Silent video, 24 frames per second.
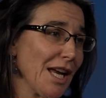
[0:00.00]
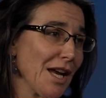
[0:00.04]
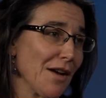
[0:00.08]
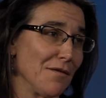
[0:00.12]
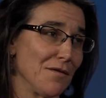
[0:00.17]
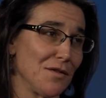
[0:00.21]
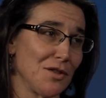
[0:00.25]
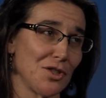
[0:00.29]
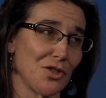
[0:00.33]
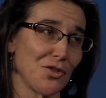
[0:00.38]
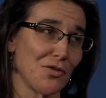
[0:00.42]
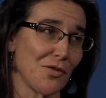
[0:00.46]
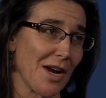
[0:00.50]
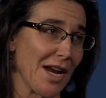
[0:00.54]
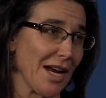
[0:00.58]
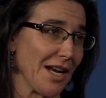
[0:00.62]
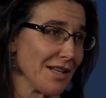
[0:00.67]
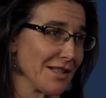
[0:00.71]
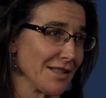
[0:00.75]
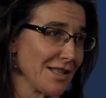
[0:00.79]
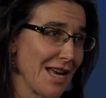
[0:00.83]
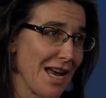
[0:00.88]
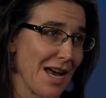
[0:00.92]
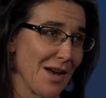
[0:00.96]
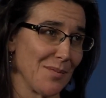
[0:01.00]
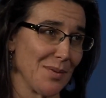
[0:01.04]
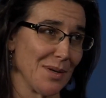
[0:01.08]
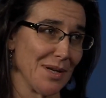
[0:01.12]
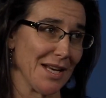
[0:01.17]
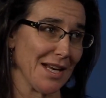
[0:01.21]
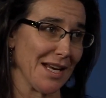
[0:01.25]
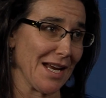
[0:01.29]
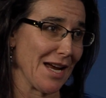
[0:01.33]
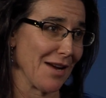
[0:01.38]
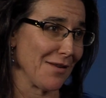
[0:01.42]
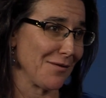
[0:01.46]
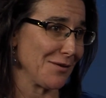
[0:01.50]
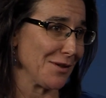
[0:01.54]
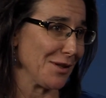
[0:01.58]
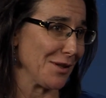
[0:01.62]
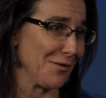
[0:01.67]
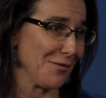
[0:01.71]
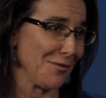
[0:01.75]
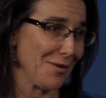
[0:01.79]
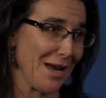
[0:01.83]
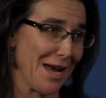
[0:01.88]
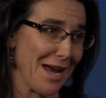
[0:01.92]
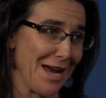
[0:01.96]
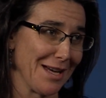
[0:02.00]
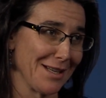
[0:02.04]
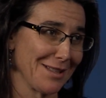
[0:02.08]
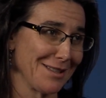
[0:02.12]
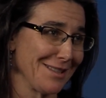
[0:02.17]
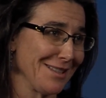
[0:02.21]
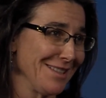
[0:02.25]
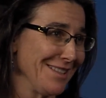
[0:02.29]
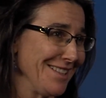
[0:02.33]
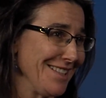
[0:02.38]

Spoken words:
of strings happening after the fact.